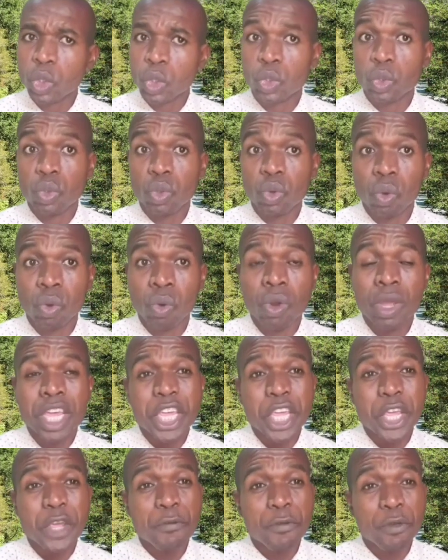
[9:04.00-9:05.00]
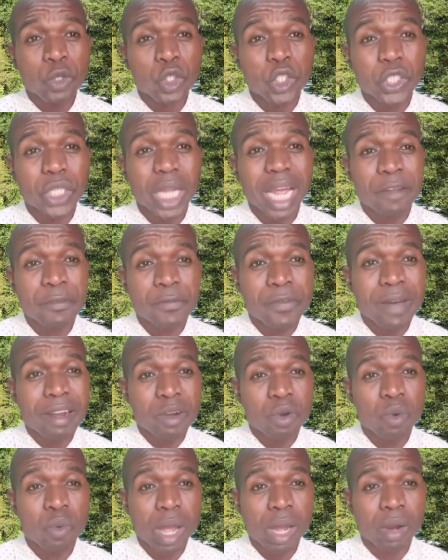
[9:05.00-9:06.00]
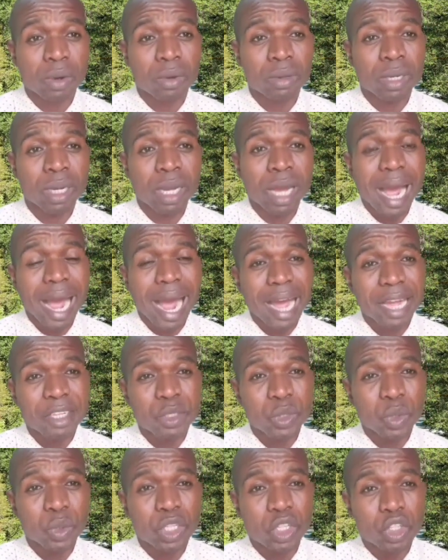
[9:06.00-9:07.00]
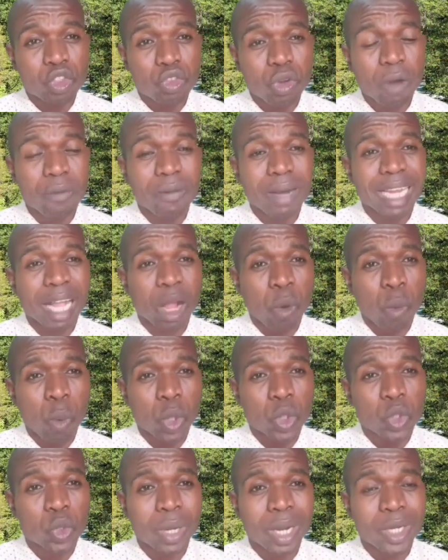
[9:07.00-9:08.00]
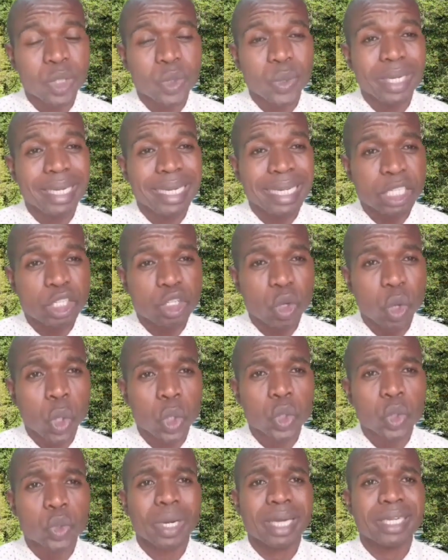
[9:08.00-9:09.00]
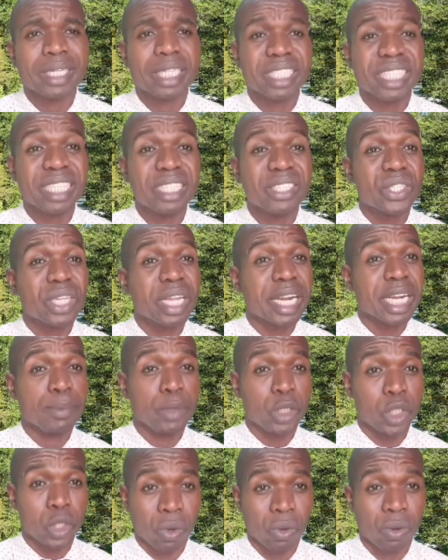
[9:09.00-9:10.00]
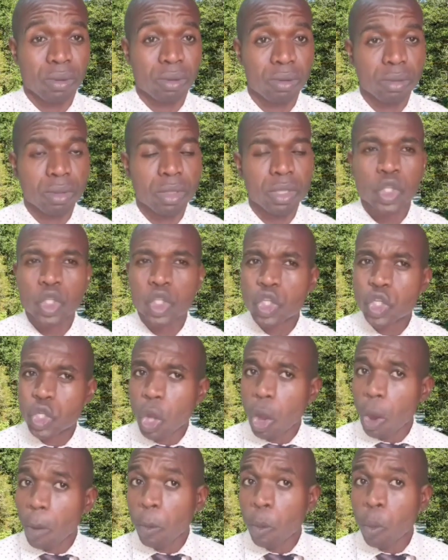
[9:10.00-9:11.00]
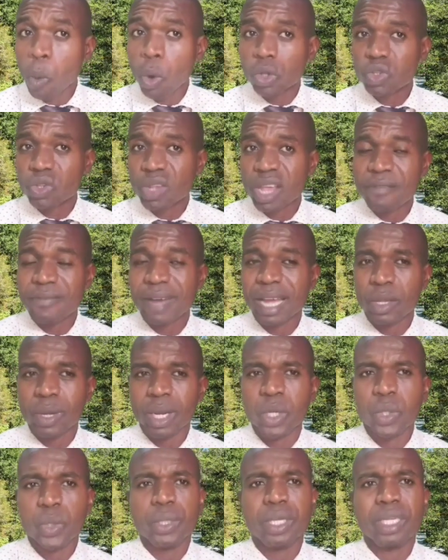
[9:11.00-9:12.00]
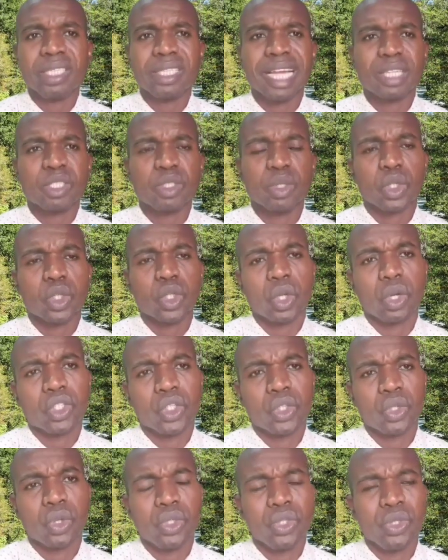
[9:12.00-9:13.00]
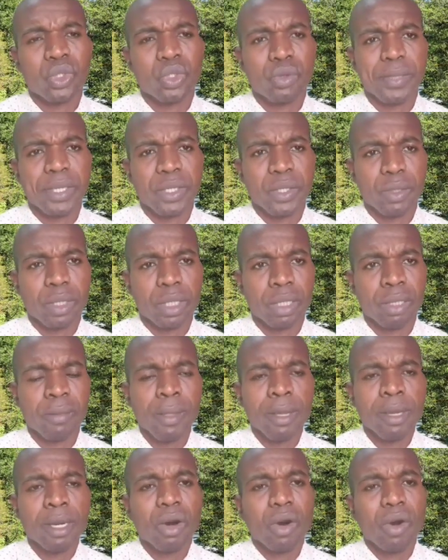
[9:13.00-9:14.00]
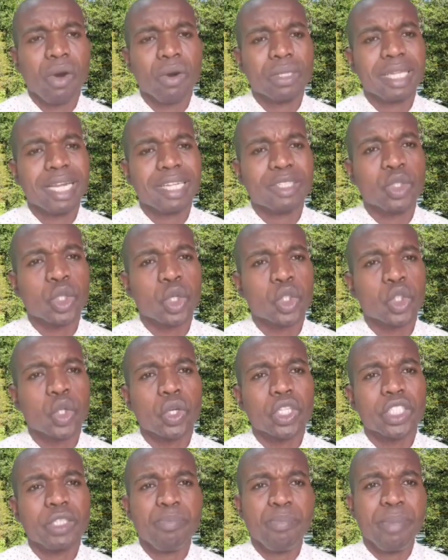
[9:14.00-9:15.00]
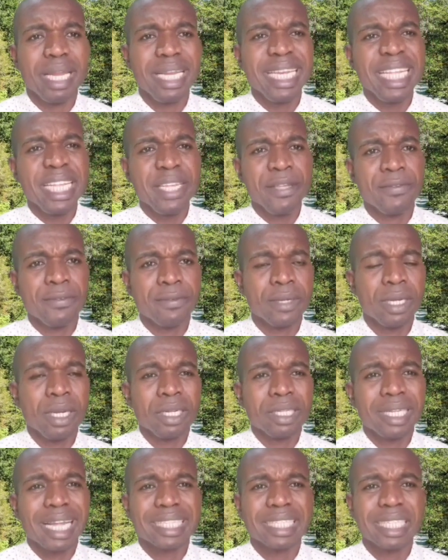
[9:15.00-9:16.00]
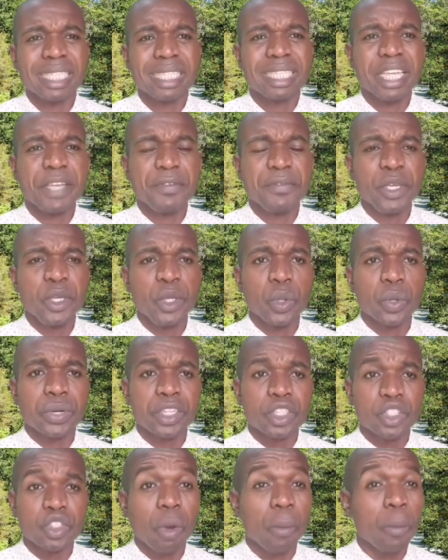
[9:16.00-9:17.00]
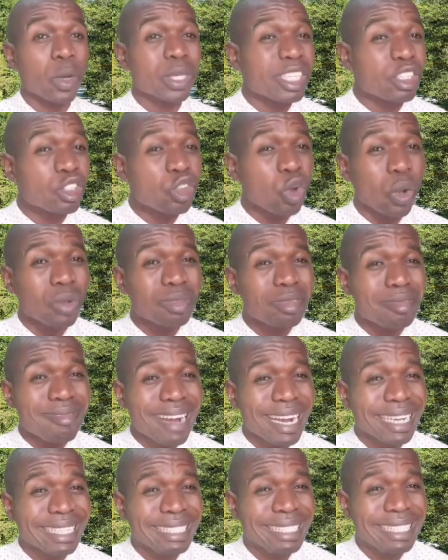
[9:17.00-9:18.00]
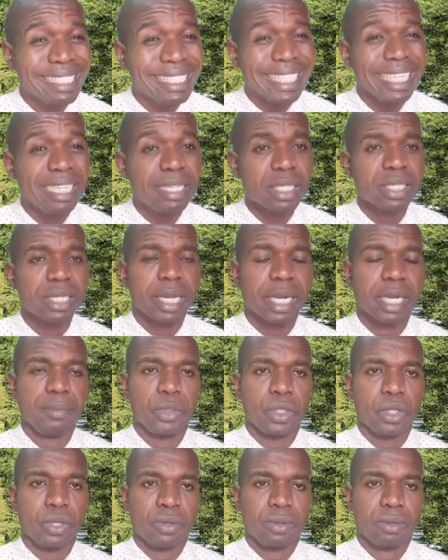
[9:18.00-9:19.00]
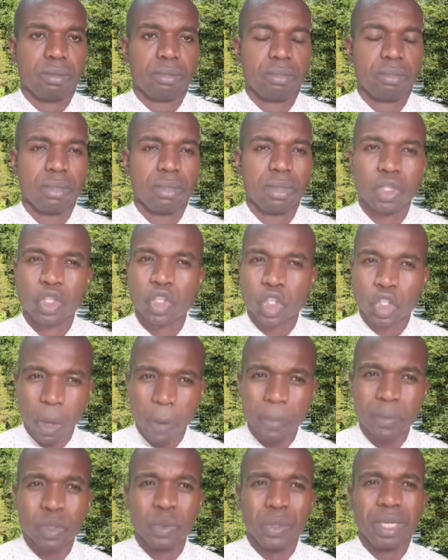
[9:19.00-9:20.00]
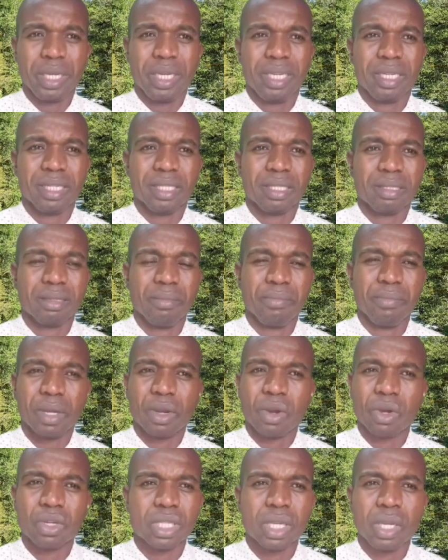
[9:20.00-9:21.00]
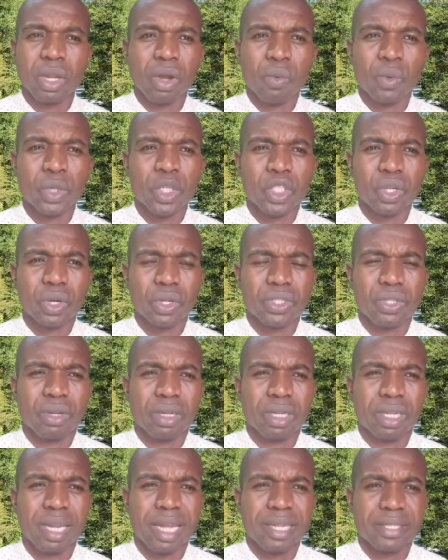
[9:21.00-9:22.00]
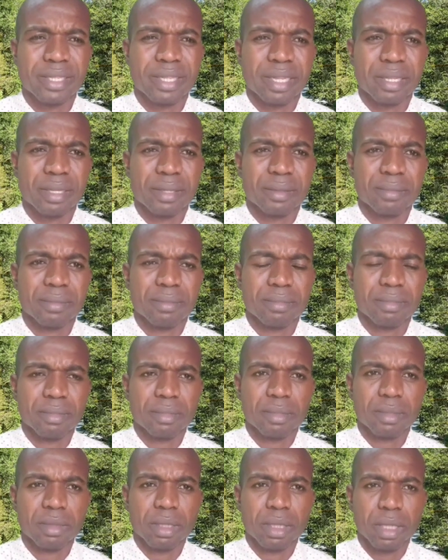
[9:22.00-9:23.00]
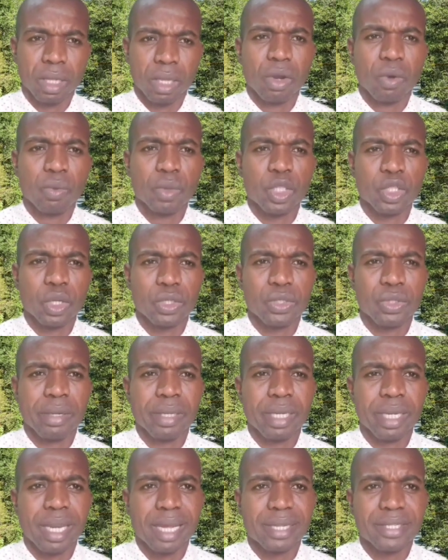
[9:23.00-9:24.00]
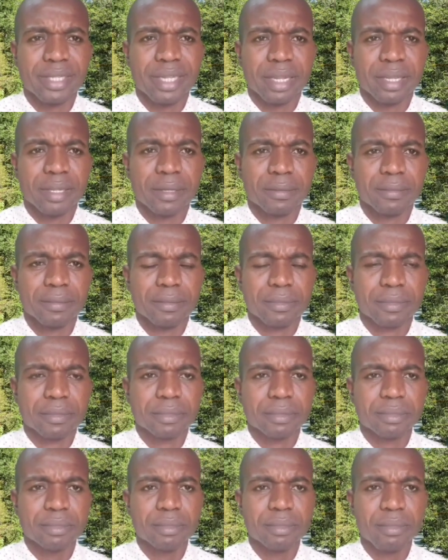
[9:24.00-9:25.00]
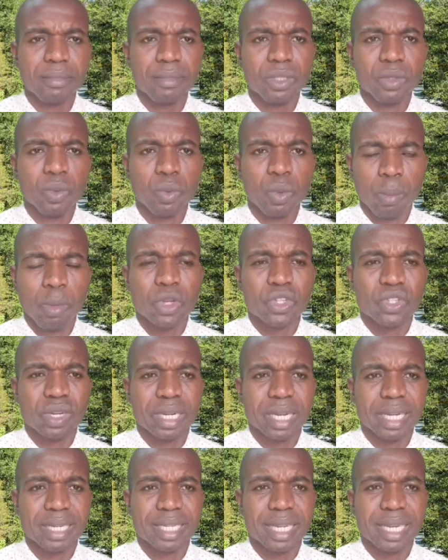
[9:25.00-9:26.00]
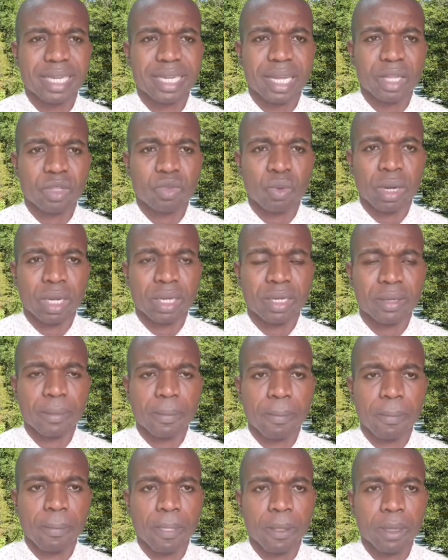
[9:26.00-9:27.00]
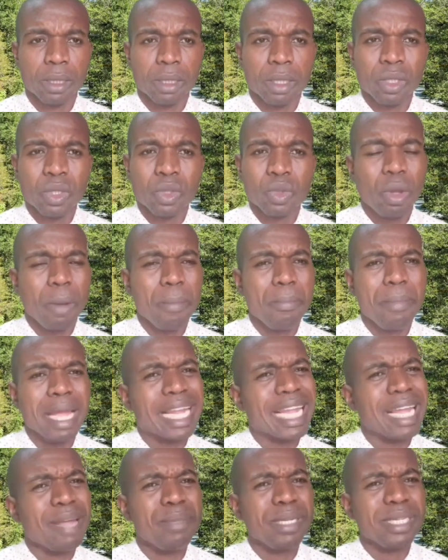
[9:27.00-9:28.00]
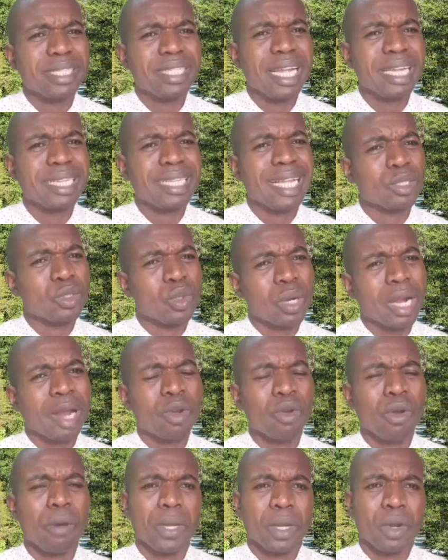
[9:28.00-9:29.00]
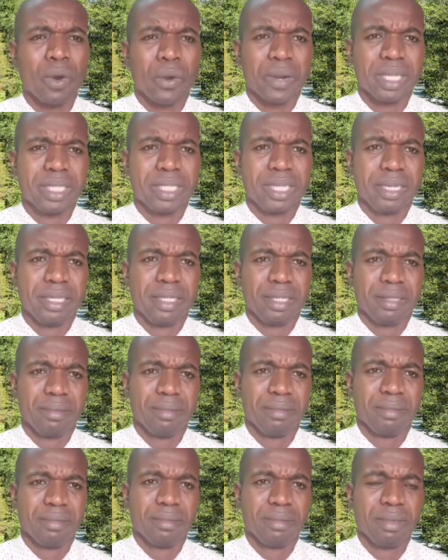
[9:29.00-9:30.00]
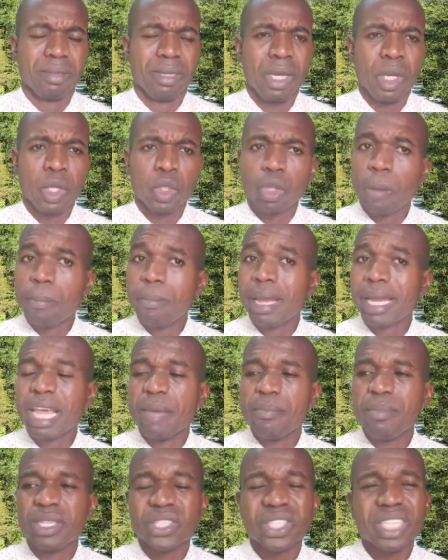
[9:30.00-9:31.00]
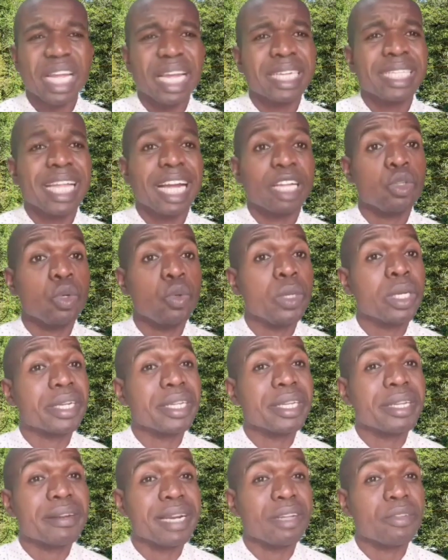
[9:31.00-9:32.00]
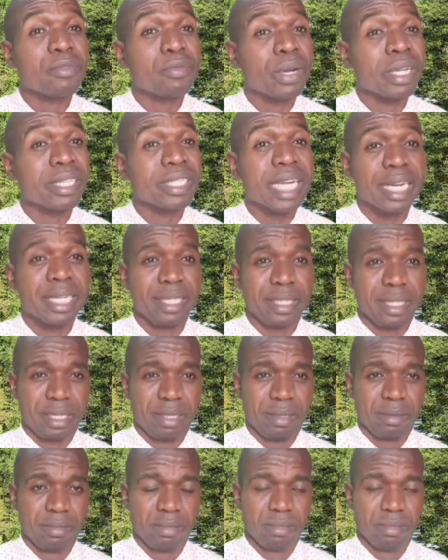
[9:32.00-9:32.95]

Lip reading: you to know, if you check very well and you discover that what you are doing is contradicting scripture, stop whatsoever you are doing that your church told you to be doing, or that your church believe that is giving you result but is contradicting scripture. Stop doing it, because the Lord will judge you on the last day. The Lord will judge you on the last day. We must understand that one. Don't make a mistake that you cannot be corrected. Don't make a mistake that you will regret for eternity.